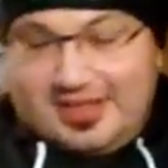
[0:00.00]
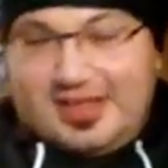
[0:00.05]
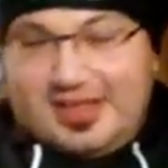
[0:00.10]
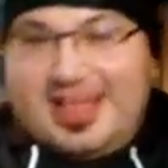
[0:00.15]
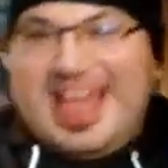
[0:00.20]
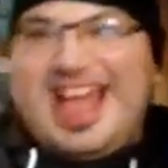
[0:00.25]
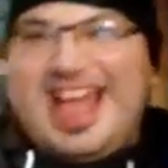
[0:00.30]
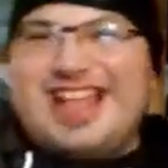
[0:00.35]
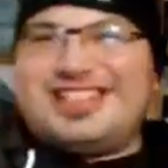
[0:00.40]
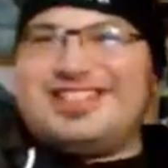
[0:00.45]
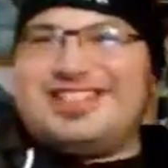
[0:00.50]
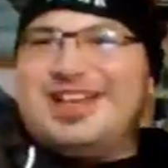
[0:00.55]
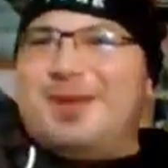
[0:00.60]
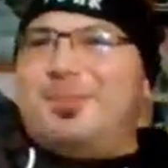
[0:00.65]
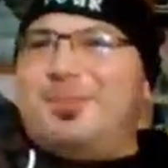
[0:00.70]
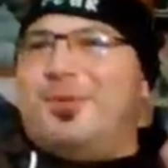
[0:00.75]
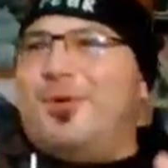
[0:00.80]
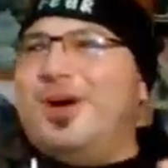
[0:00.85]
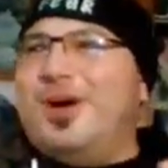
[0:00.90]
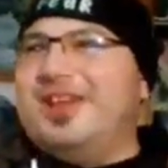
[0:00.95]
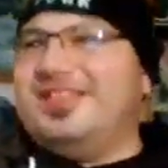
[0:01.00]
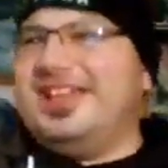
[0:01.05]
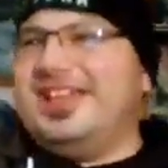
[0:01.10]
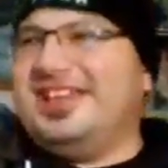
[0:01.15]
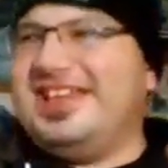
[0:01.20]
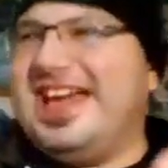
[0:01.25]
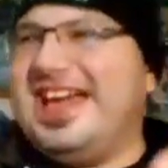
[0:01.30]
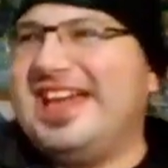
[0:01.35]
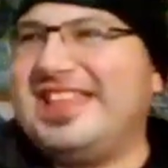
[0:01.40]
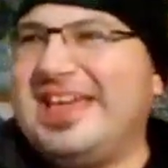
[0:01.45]
But at some point,
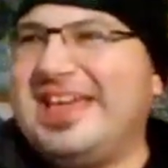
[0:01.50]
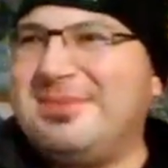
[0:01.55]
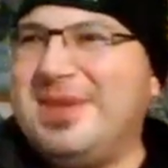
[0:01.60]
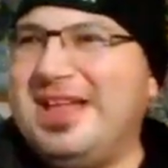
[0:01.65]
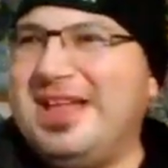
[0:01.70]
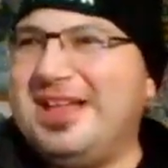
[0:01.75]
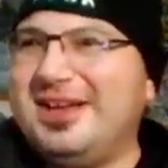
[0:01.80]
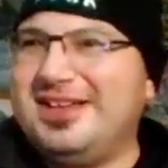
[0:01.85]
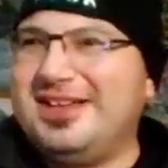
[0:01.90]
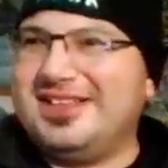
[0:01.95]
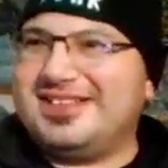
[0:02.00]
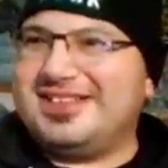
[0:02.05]
like they meet